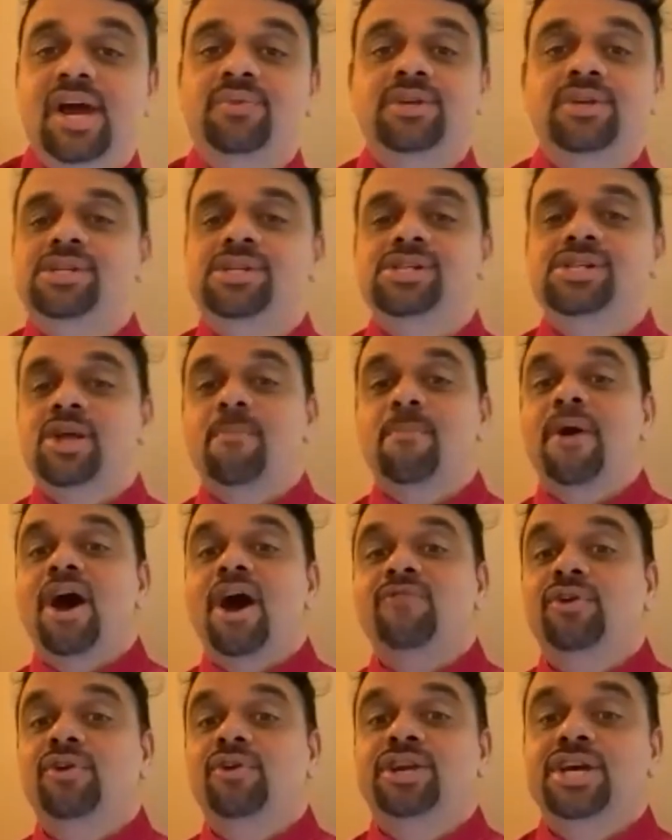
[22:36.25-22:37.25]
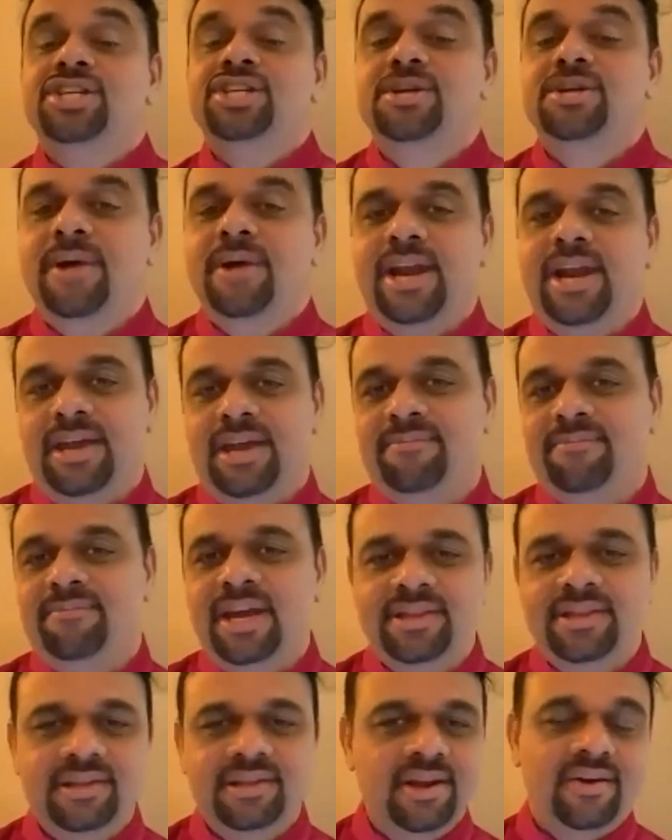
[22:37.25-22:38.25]
this is a powerful testimony.
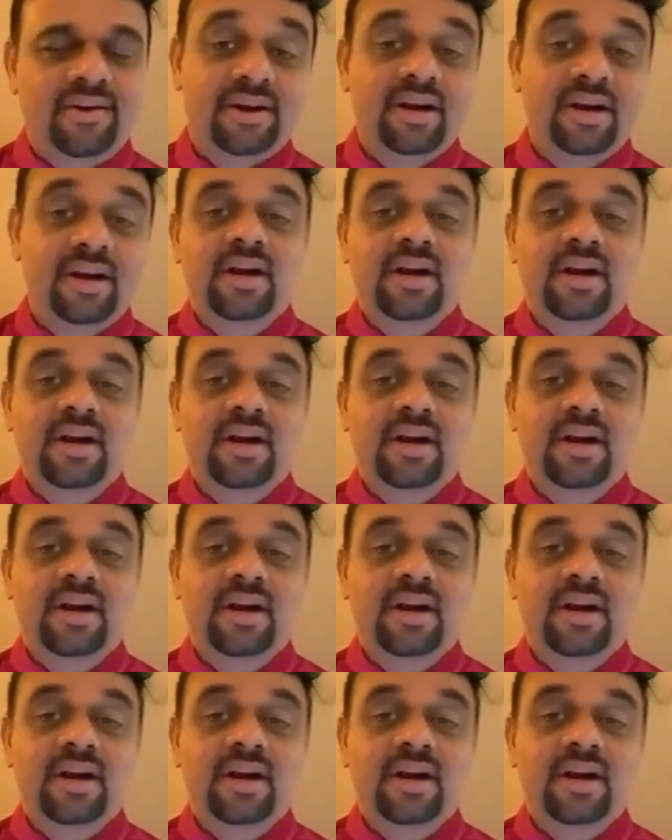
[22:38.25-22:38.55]
Praise the Lord.